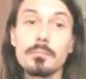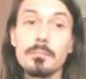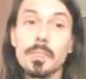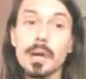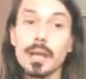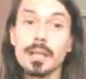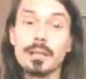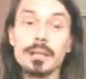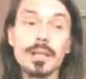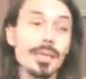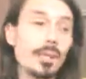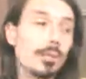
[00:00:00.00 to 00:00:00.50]

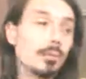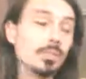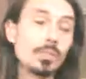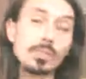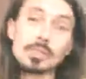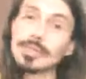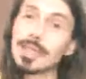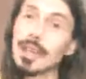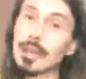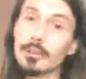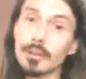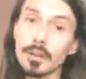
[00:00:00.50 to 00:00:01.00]
but they don't
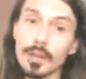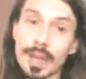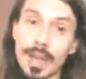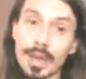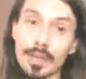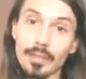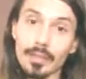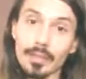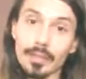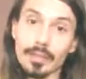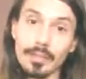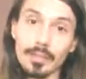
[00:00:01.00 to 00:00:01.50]
look down on
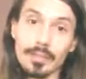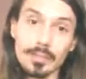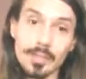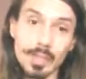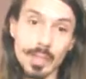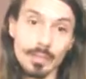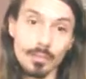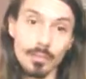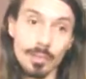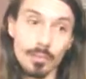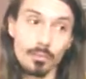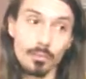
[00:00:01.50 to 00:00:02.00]
others,
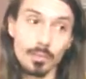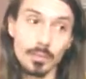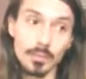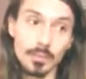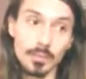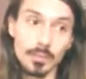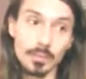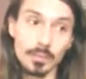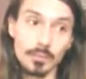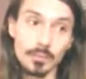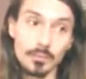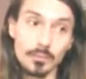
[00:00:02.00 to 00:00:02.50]
and they
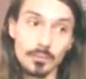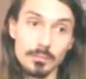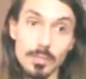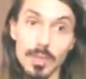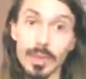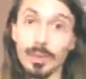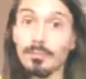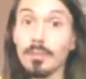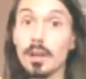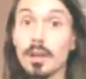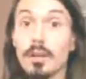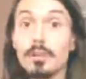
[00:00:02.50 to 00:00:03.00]
wouldn't
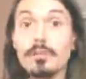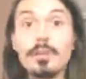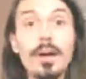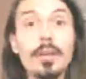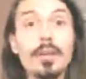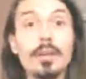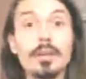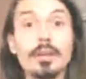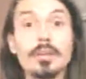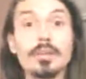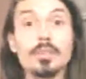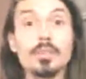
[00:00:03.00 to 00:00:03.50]
make fun of
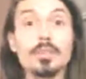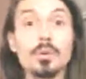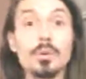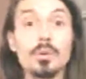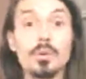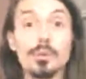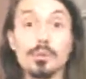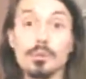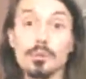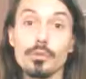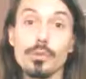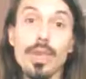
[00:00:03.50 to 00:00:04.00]
others
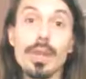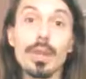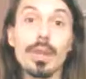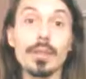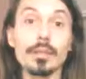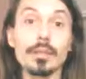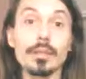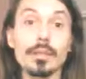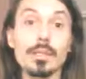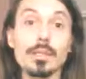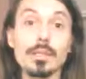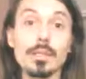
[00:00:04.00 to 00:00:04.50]
or degrade
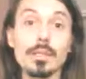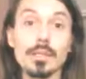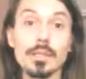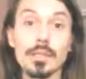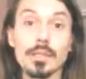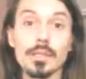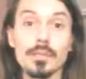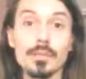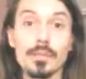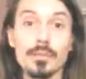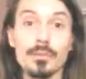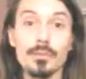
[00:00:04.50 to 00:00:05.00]
others,
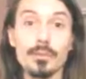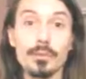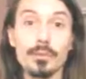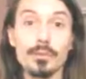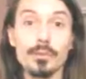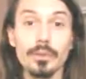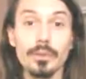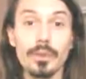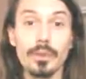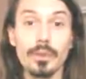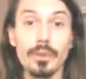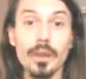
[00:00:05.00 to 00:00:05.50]
because
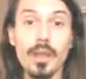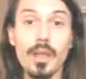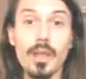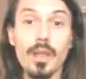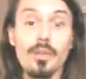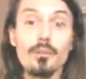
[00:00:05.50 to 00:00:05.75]
they're